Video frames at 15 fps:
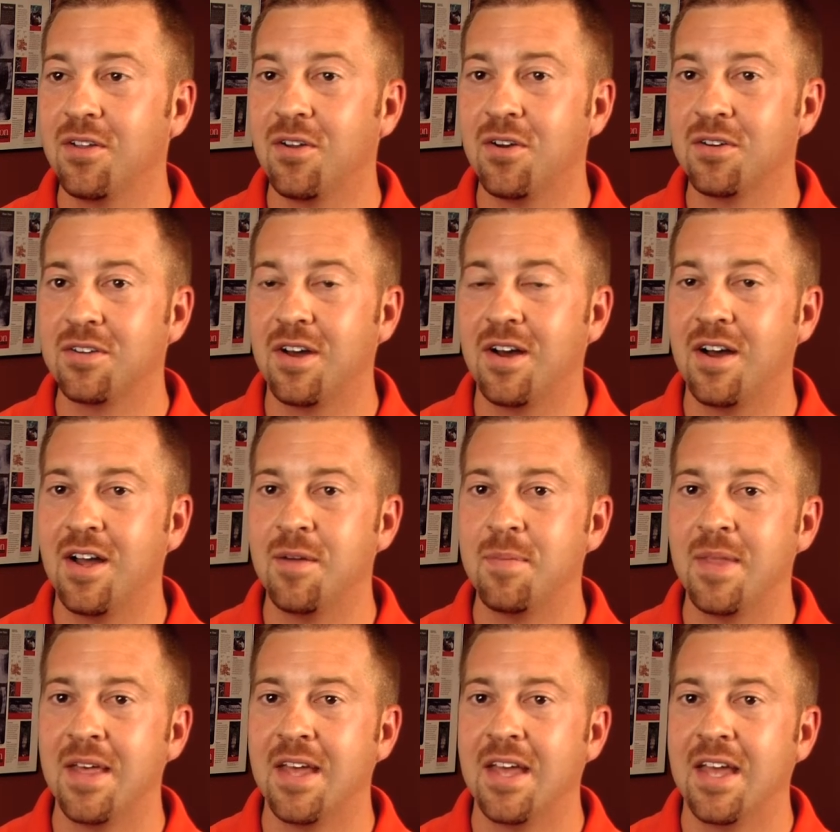long time,
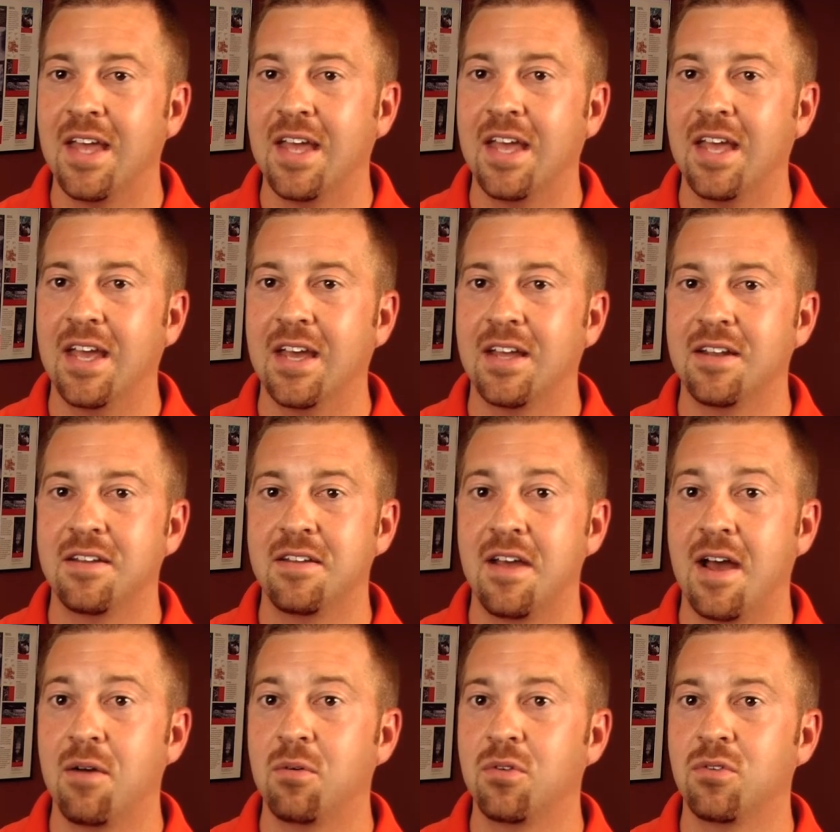and
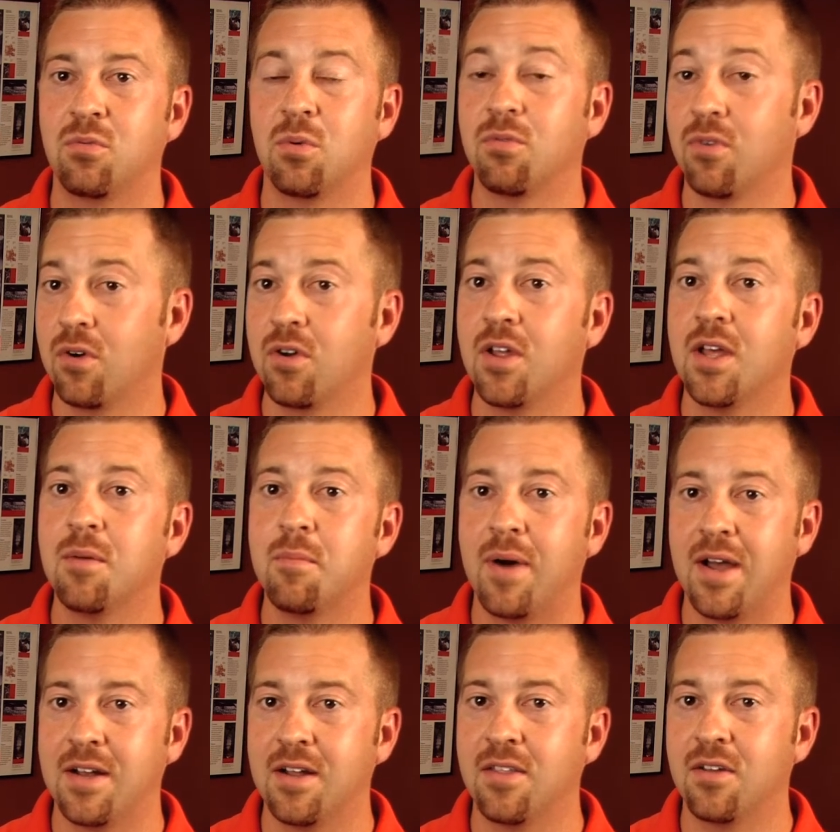I was referred to him
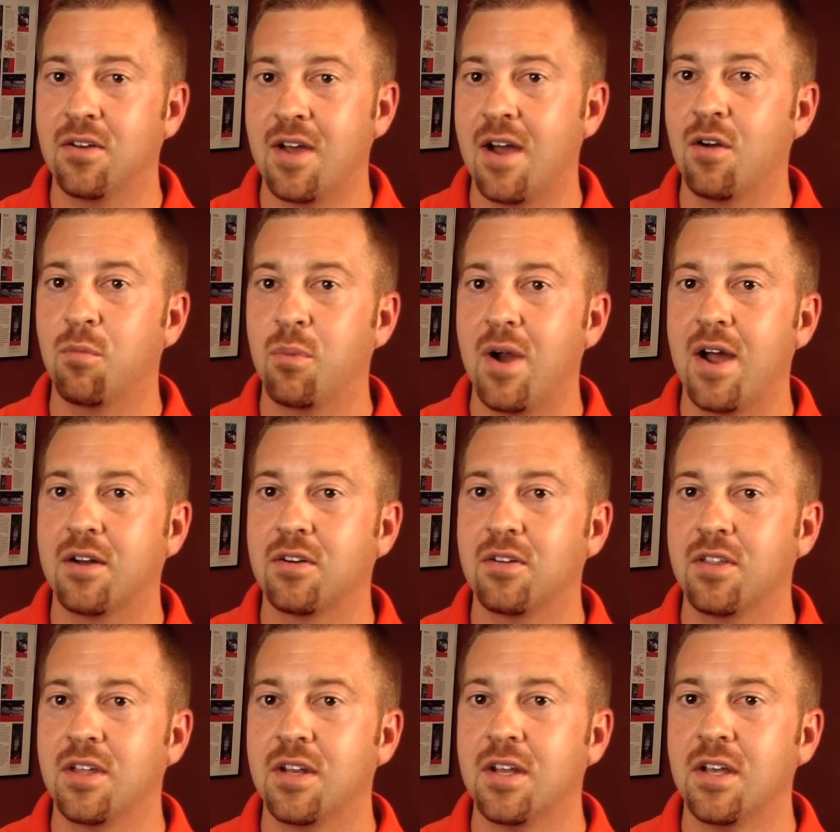by another chiropractor
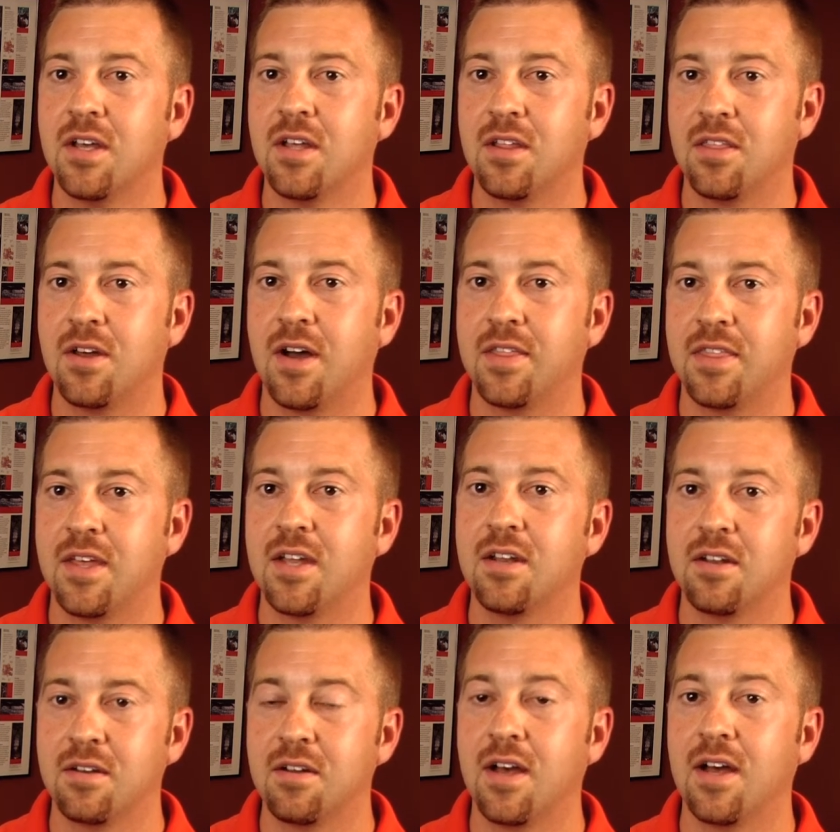that thought that
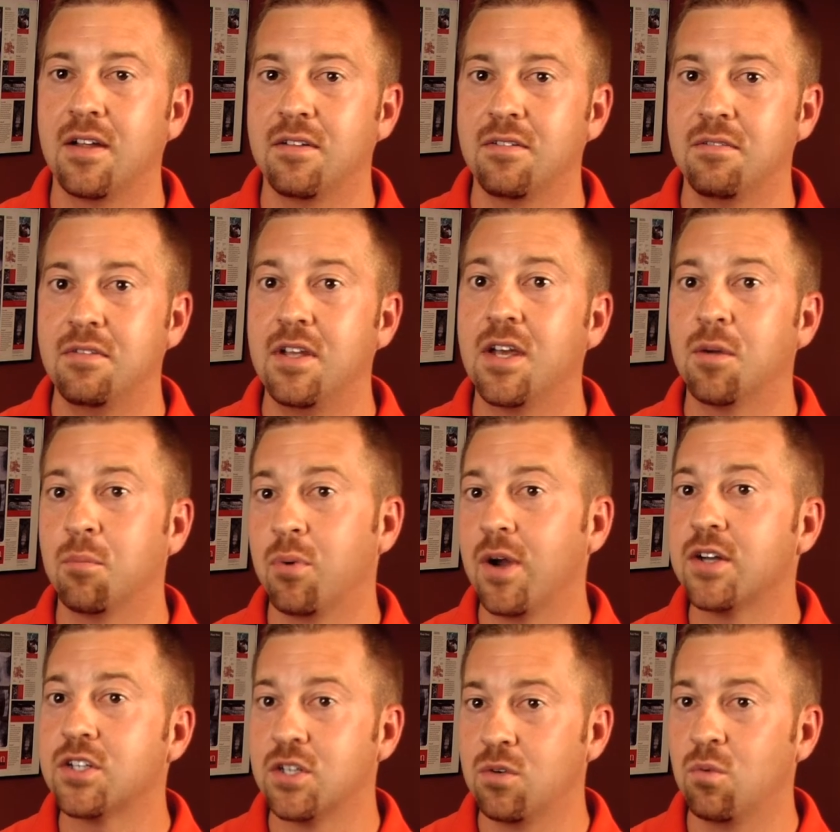
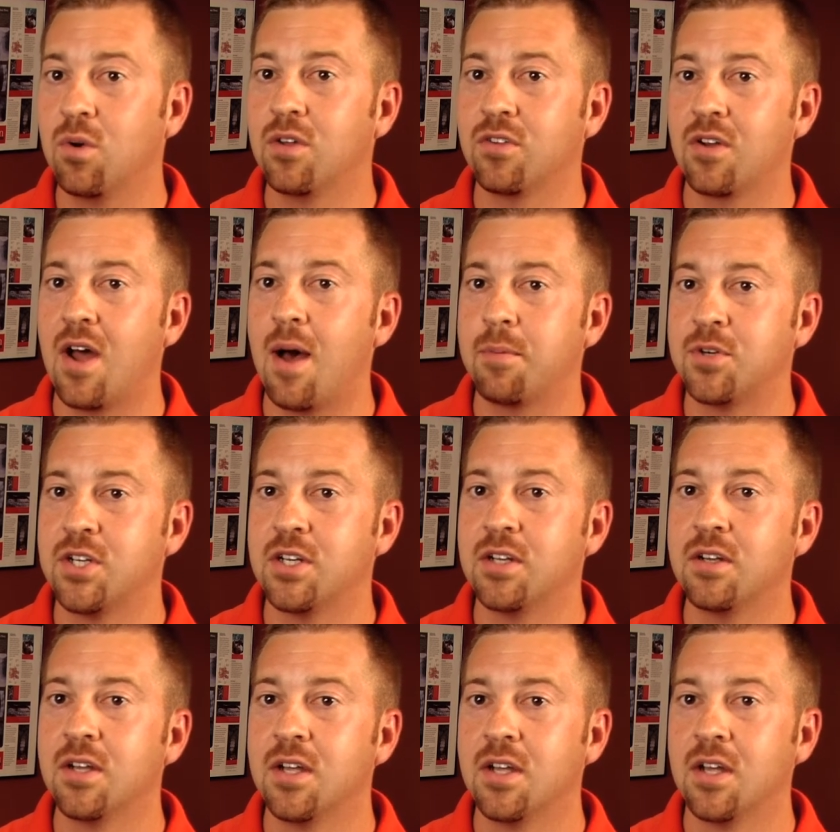decompression was an option
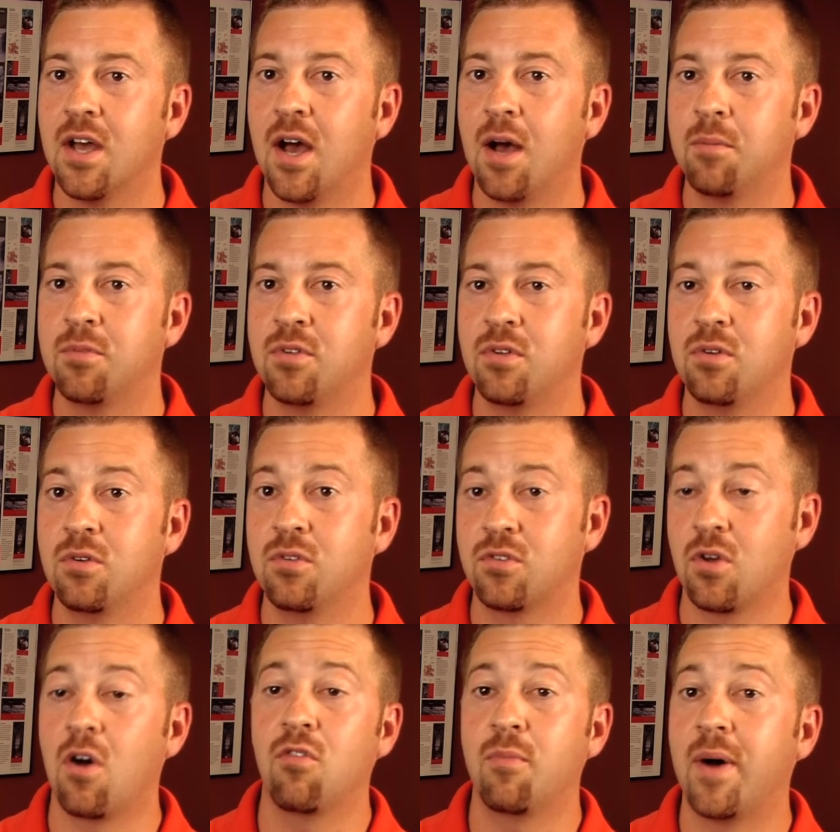to
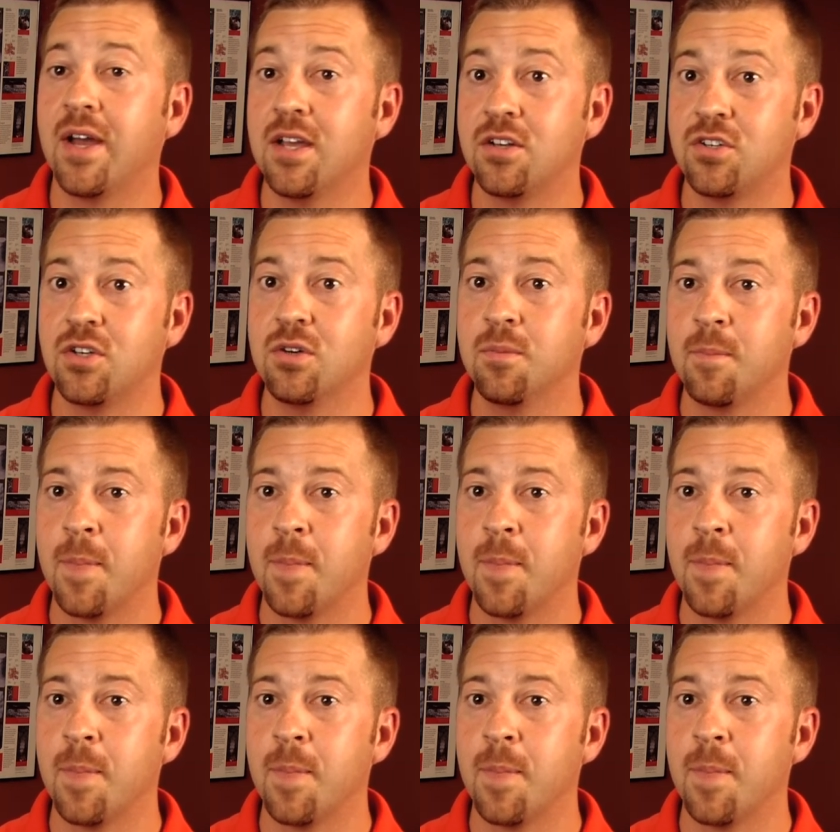solve my issue.